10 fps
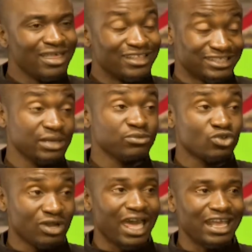They seem
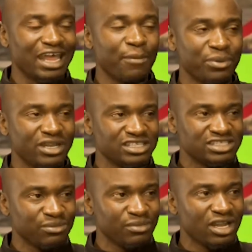to line up in a
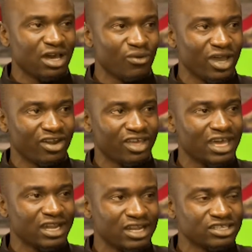similar way
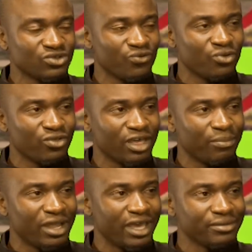regardless of who they are
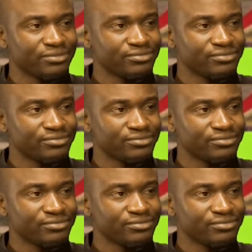playing.